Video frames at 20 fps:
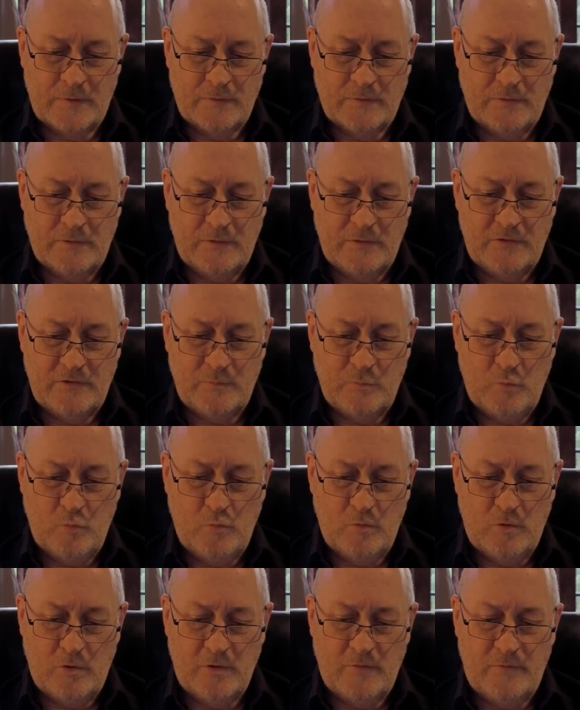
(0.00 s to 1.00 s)
So this small
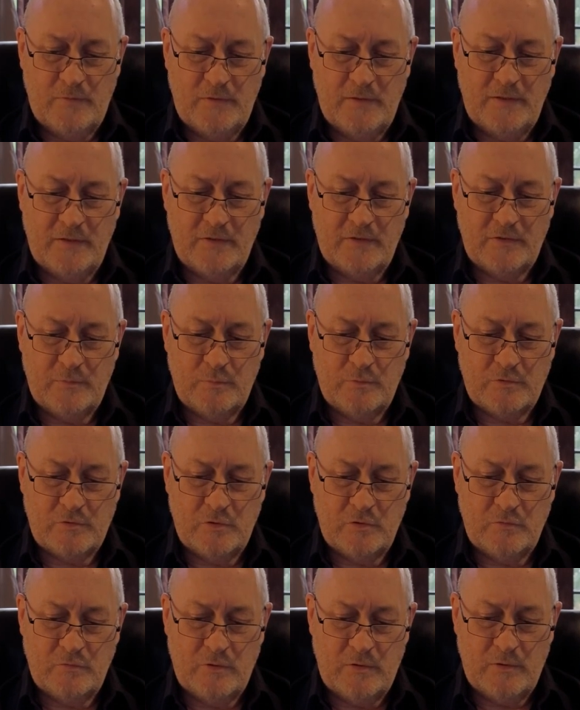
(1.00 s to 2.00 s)
line of links, which
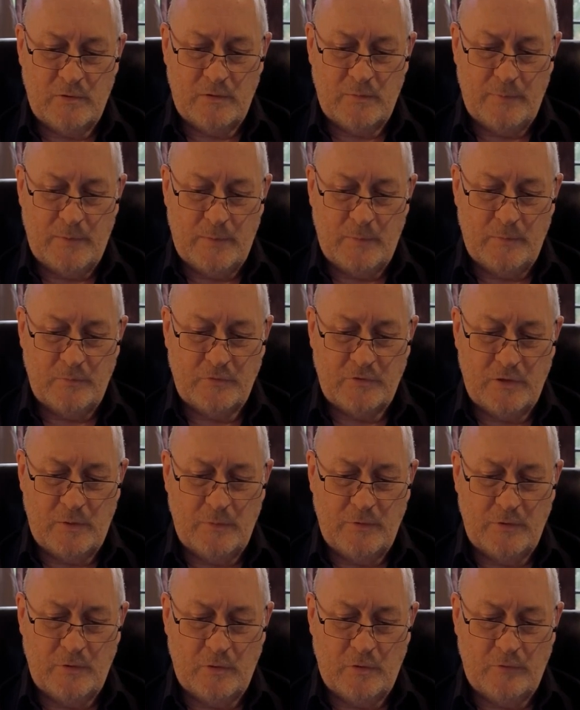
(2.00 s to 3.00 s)
looked rather like bubbles,
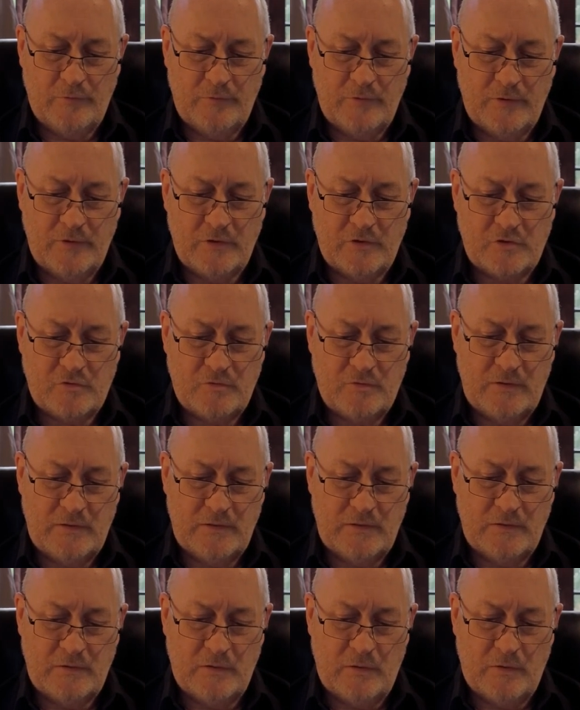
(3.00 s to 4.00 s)
going off in a
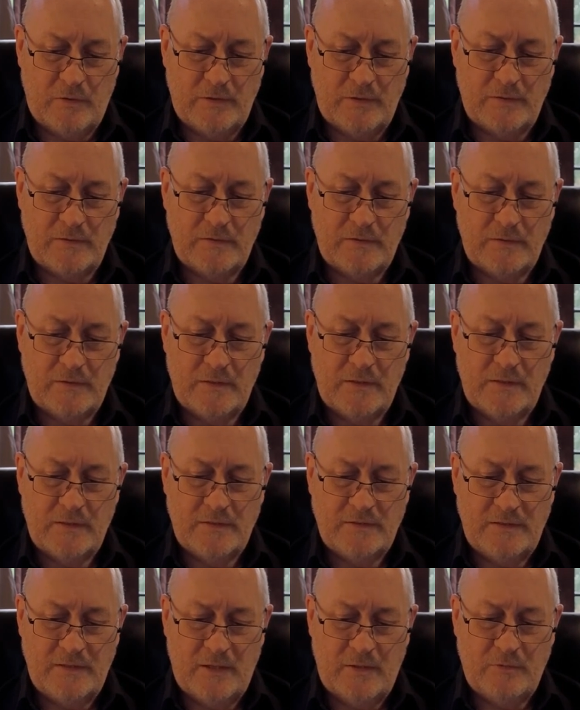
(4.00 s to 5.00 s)
straight line
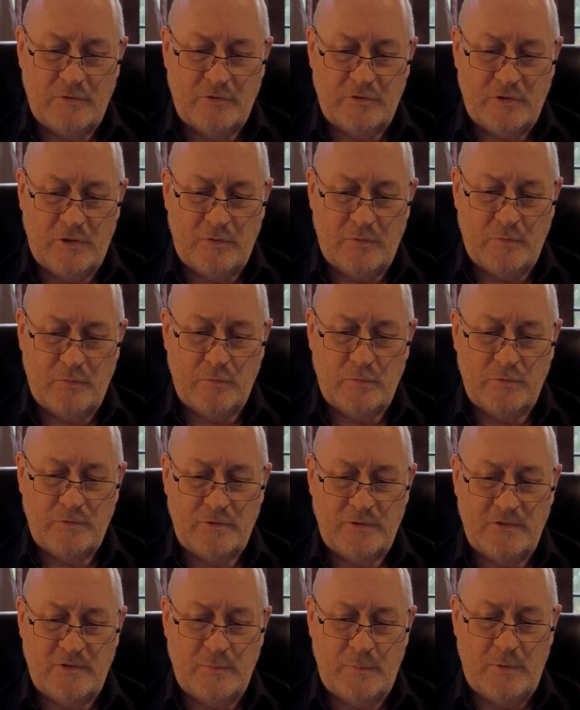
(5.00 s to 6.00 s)
down the tunnel,
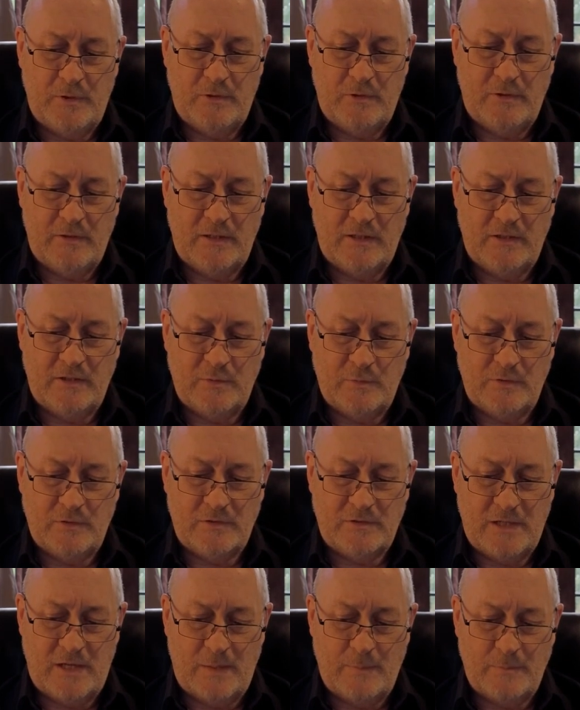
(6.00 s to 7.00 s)
disappearing into its
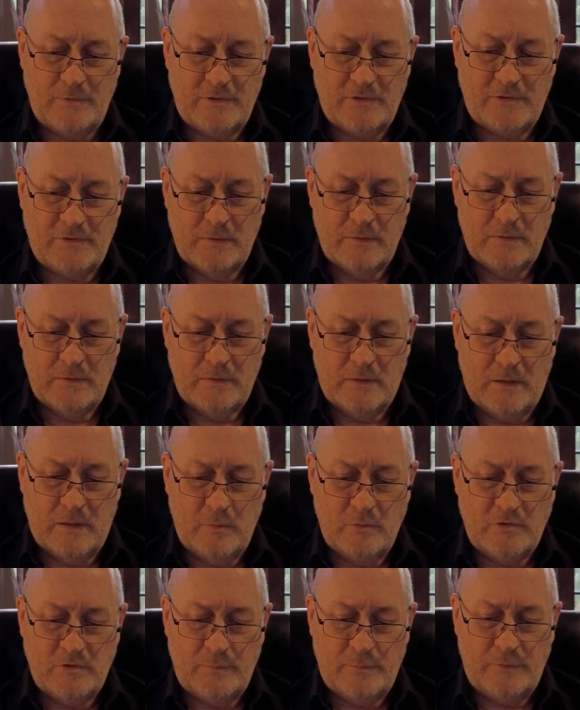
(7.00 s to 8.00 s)
depths. I
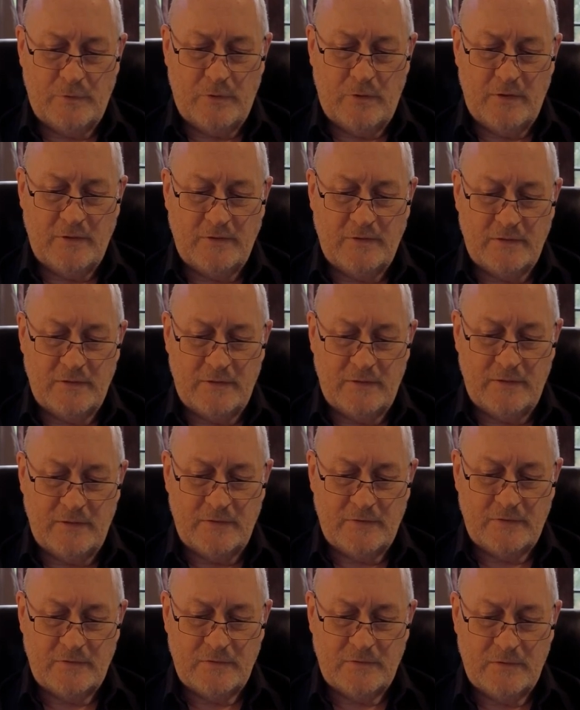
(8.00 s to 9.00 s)
was surprised at
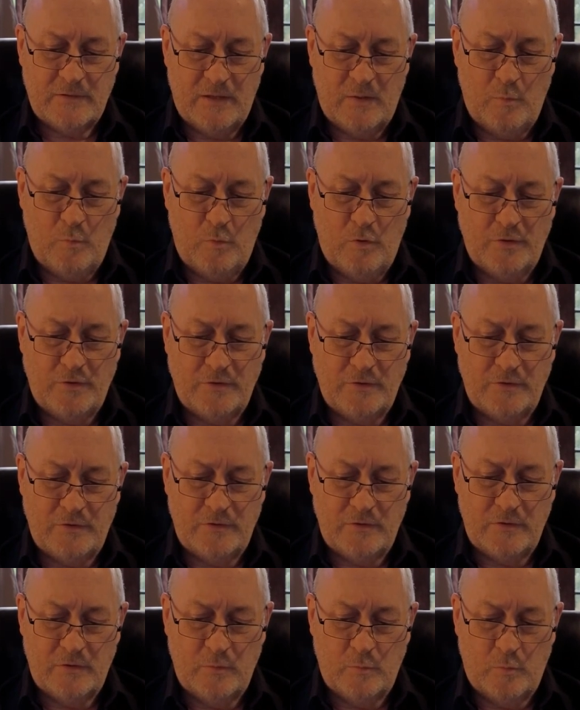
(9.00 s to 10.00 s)
this and wondered
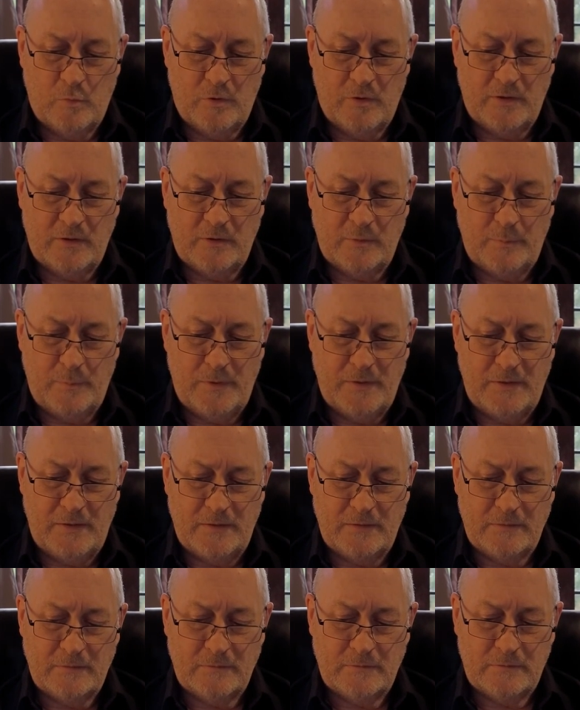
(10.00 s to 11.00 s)
what they could
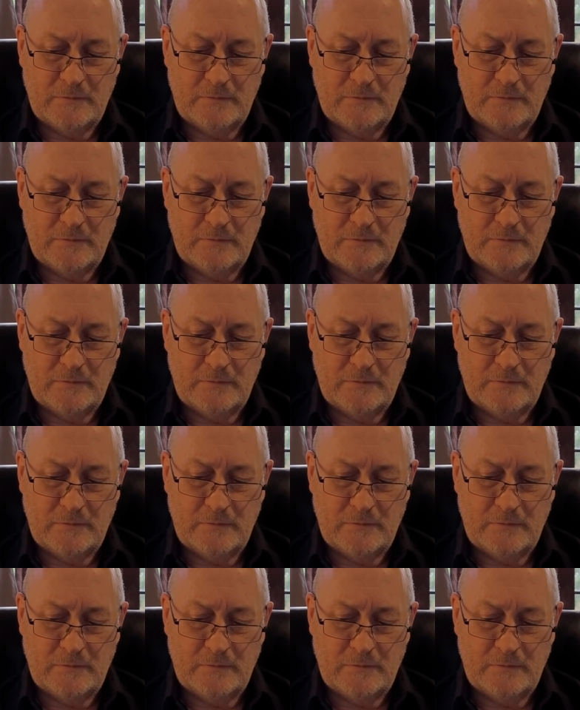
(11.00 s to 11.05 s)
be.